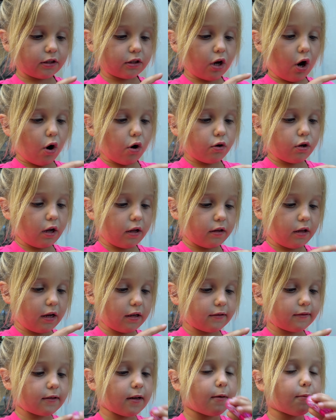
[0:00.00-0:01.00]
soda.
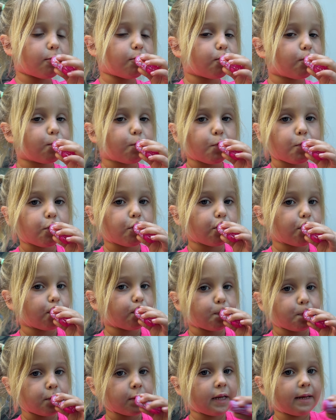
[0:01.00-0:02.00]
That's a
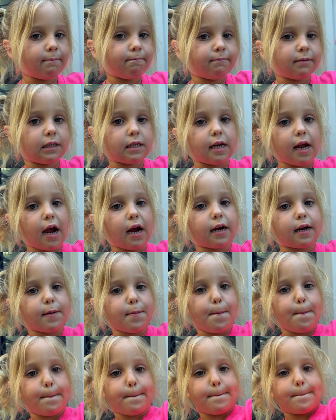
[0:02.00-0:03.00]
lipstick.
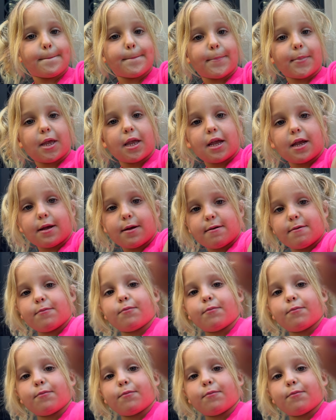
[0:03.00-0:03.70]
Lipstick. I love it.